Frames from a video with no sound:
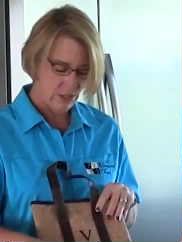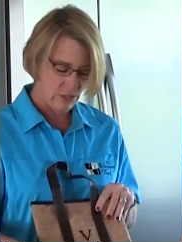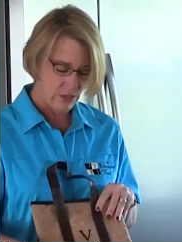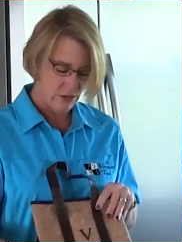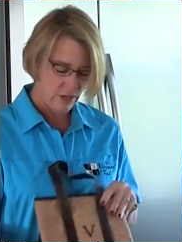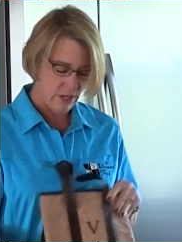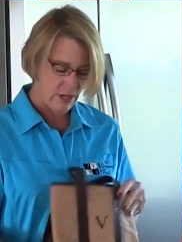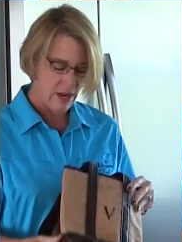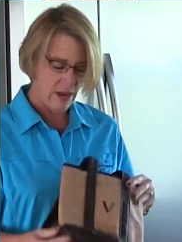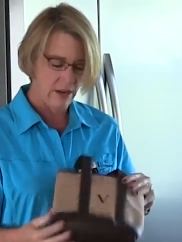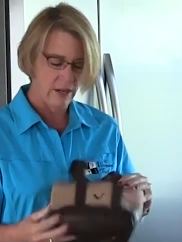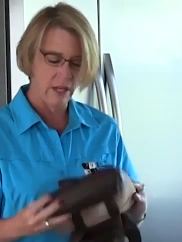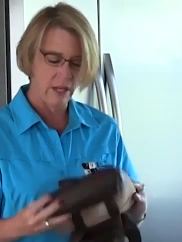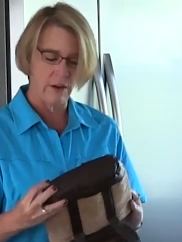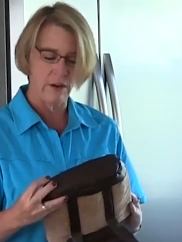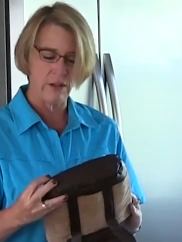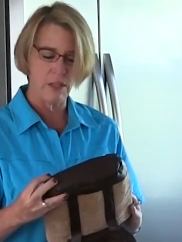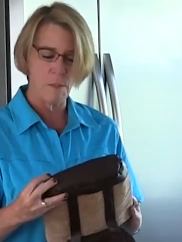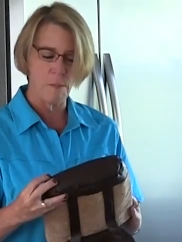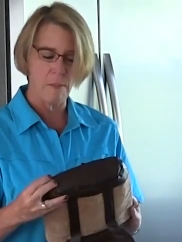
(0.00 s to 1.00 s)
sturdy down
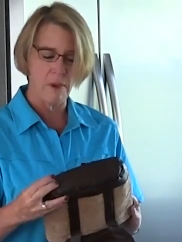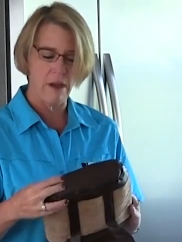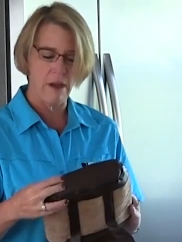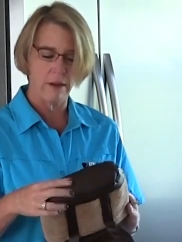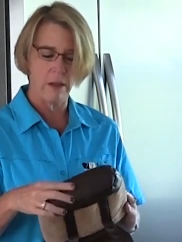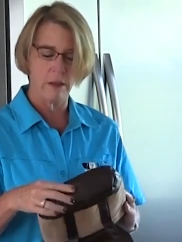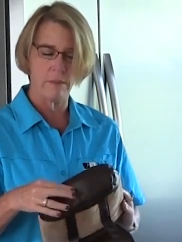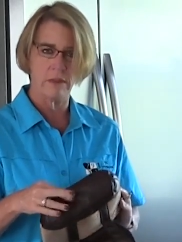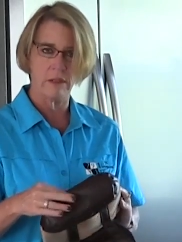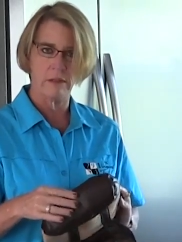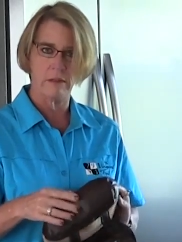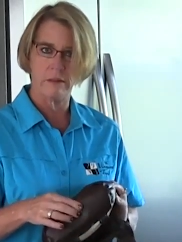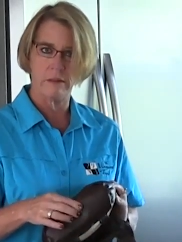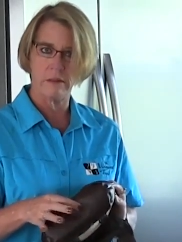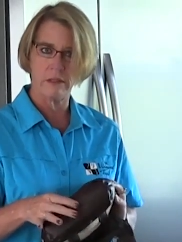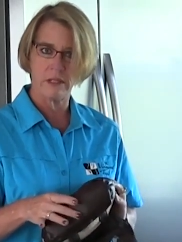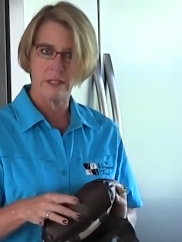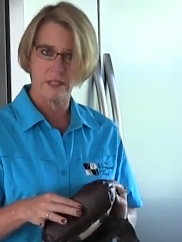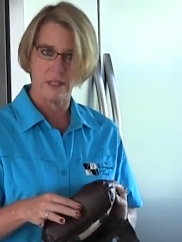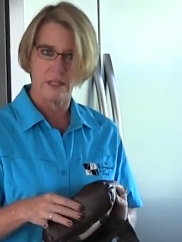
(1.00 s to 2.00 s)
here at the bottom and
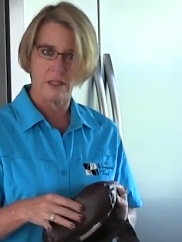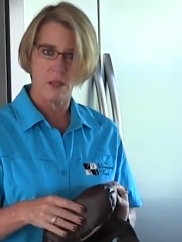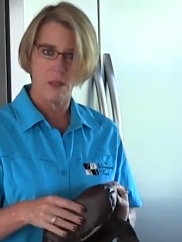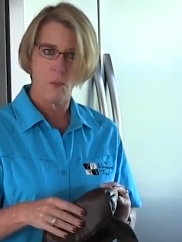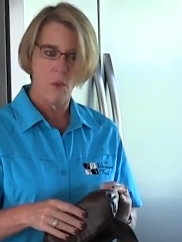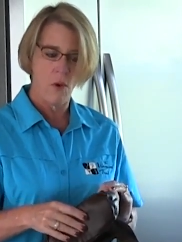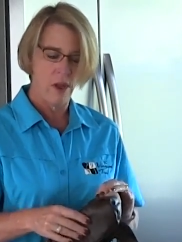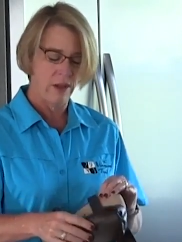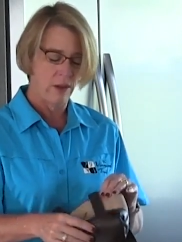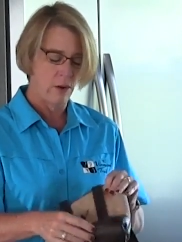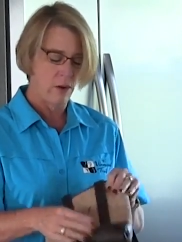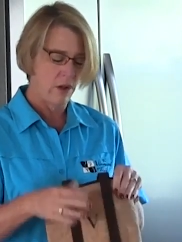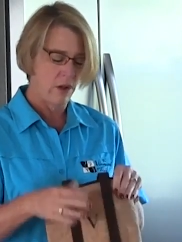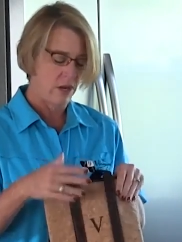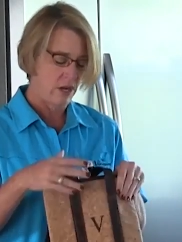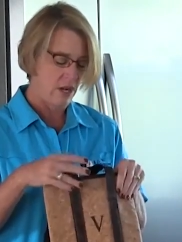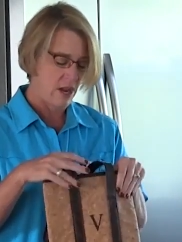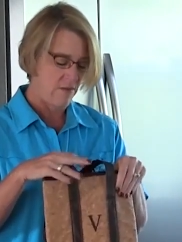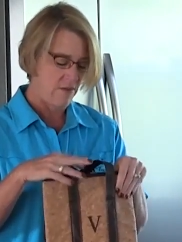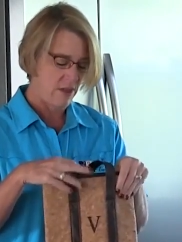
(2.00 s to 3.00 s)
to set the wine
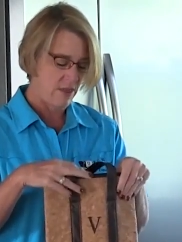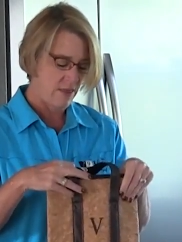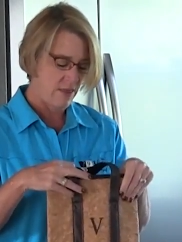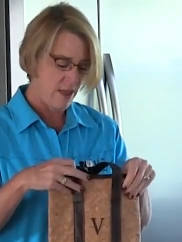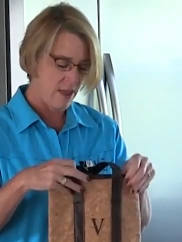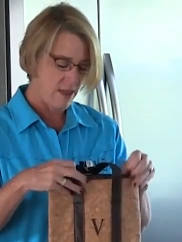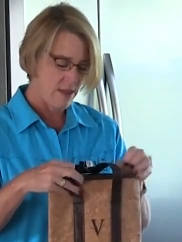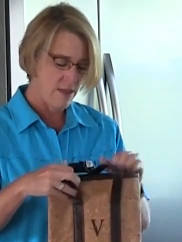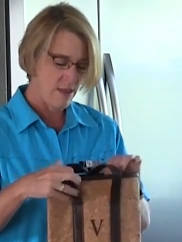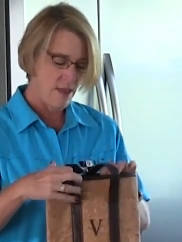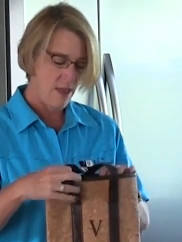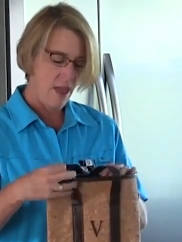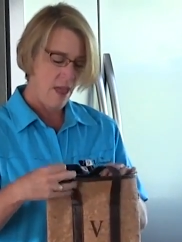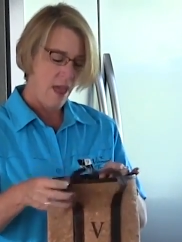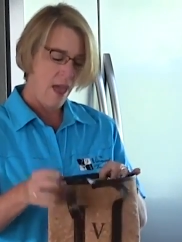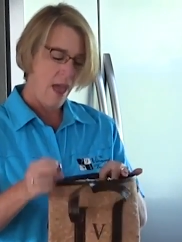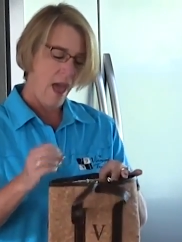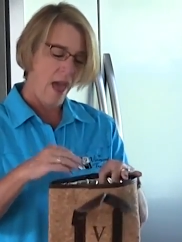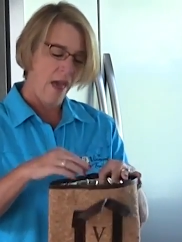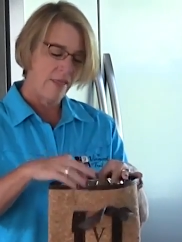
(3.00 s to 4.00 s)
on and everything.
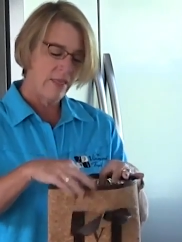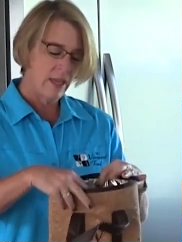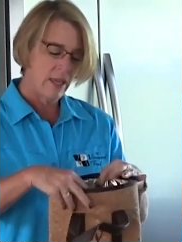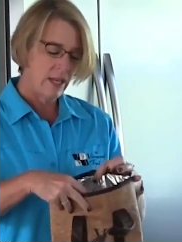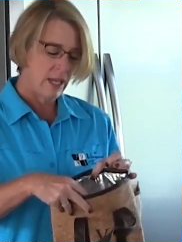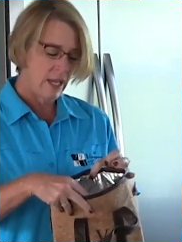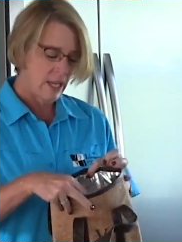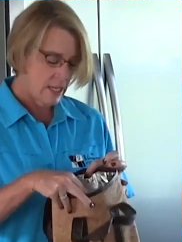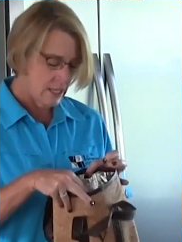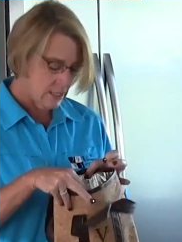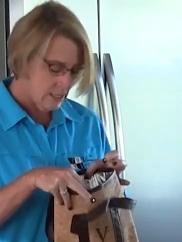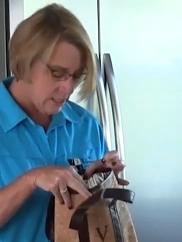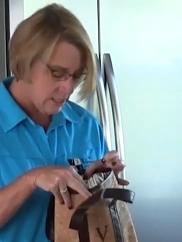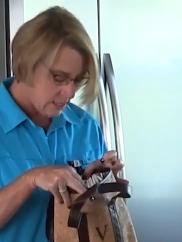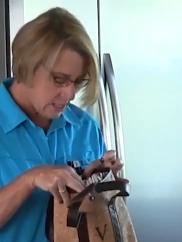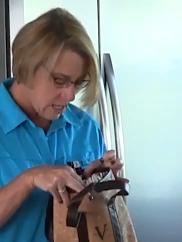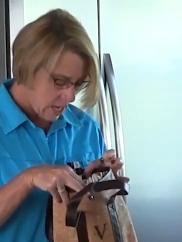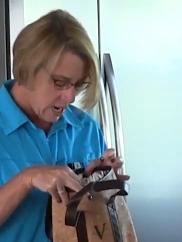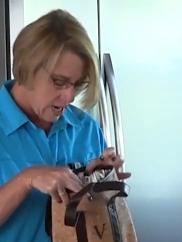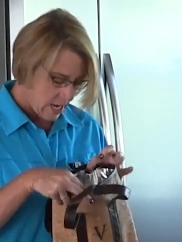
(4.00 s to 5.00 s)
And then
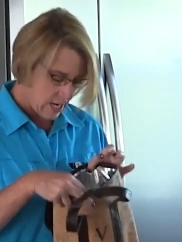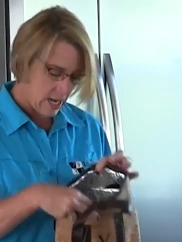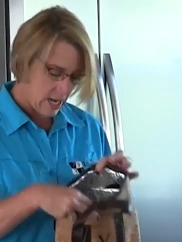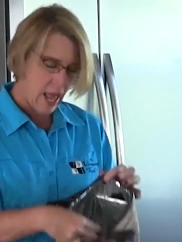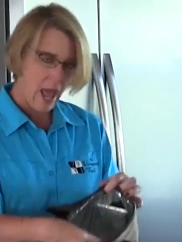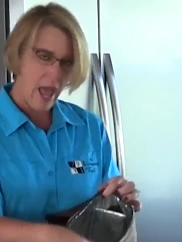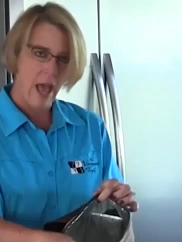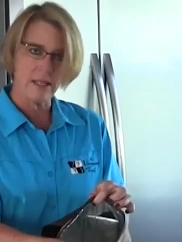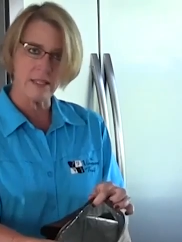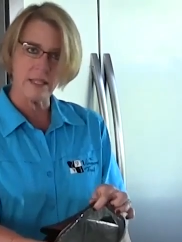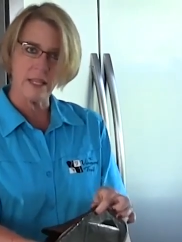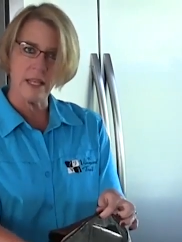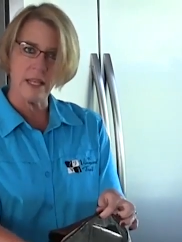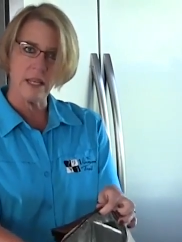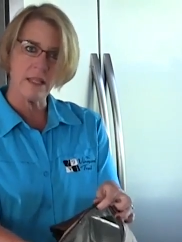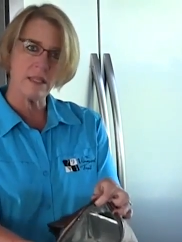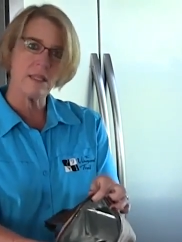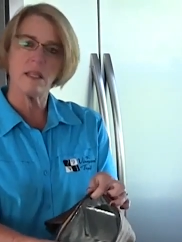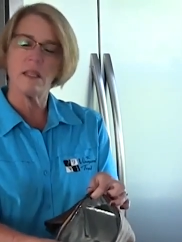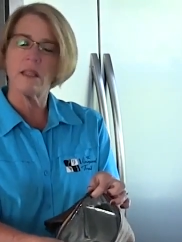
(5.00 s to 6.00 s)
inside it has an
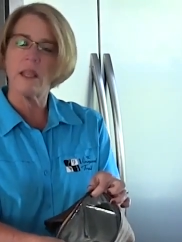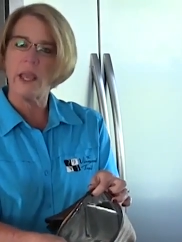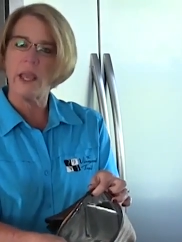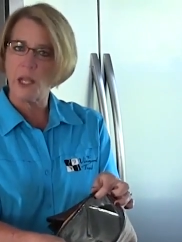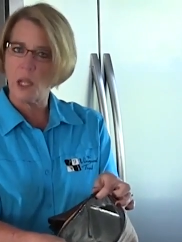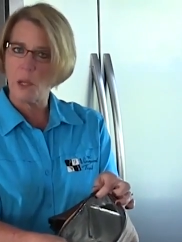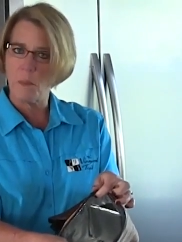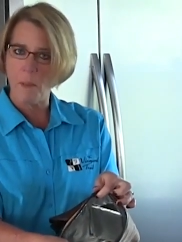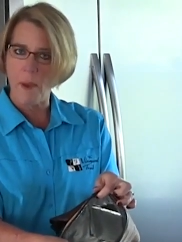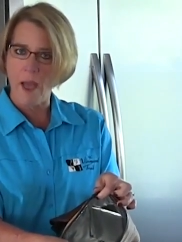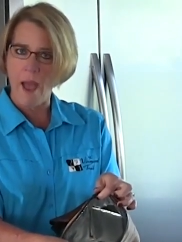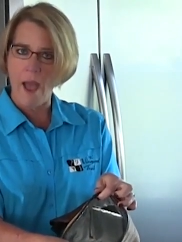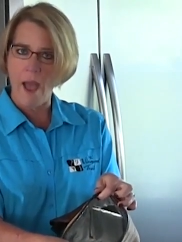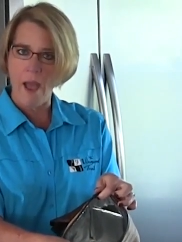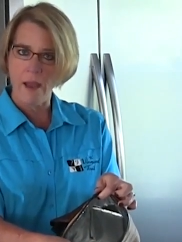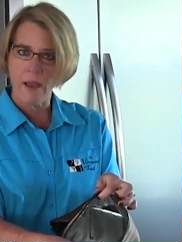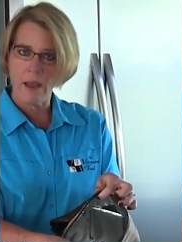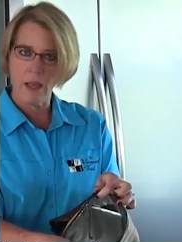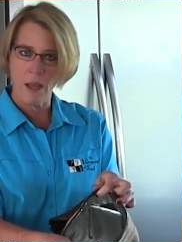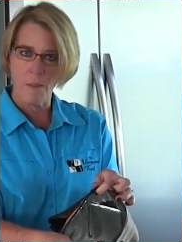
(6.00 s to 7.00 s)
insulated
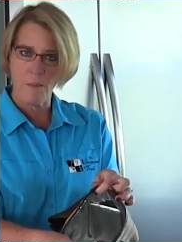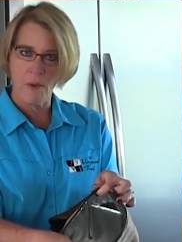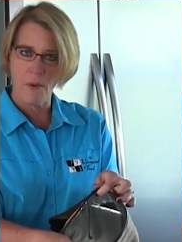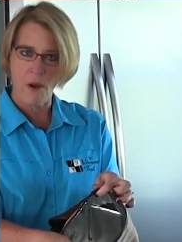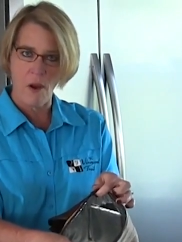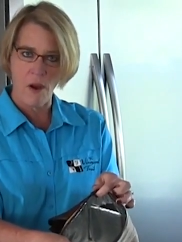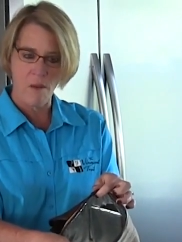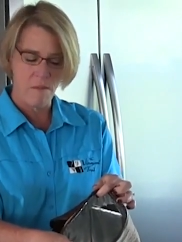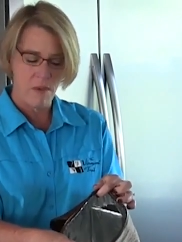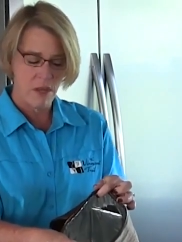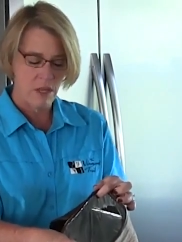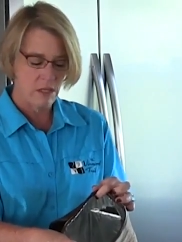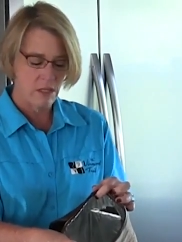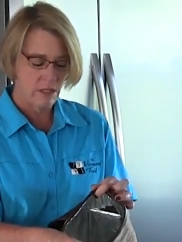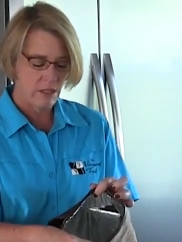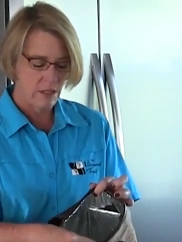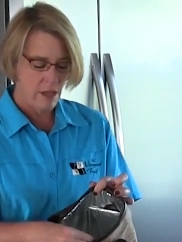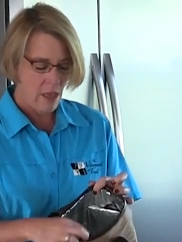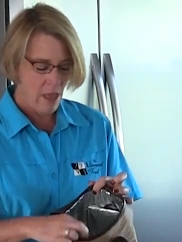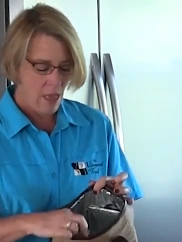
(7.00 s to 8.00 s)
bag
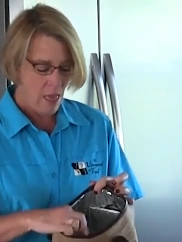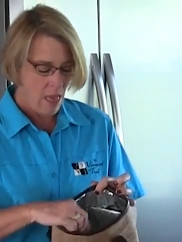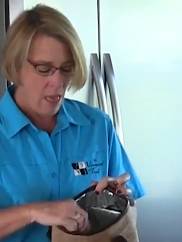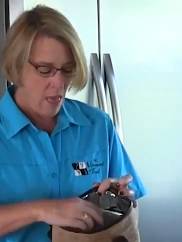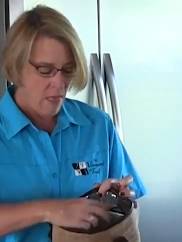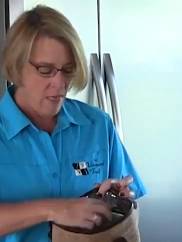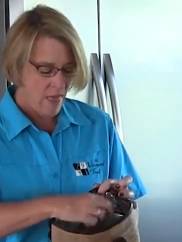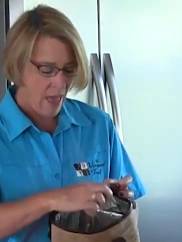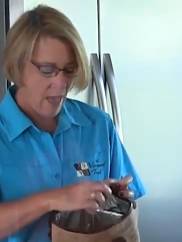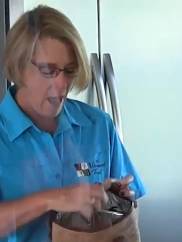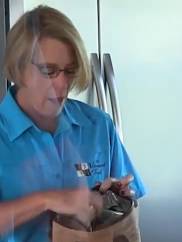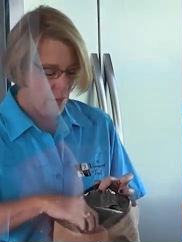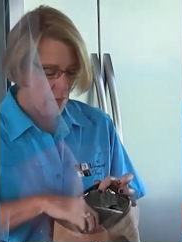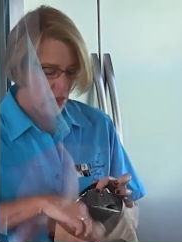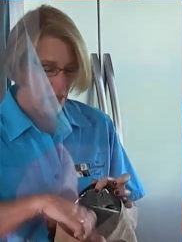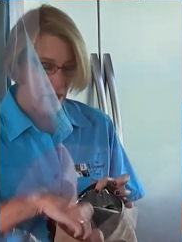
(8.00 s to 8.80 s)
compartment that